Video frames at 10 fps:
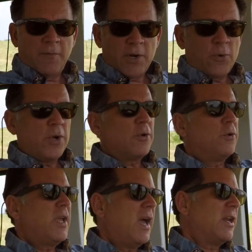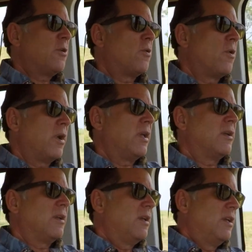every critical category,
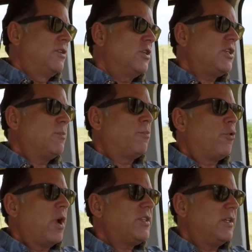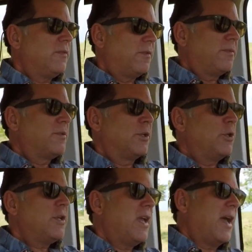and just impressive to
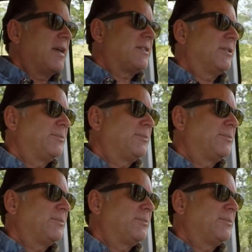look at.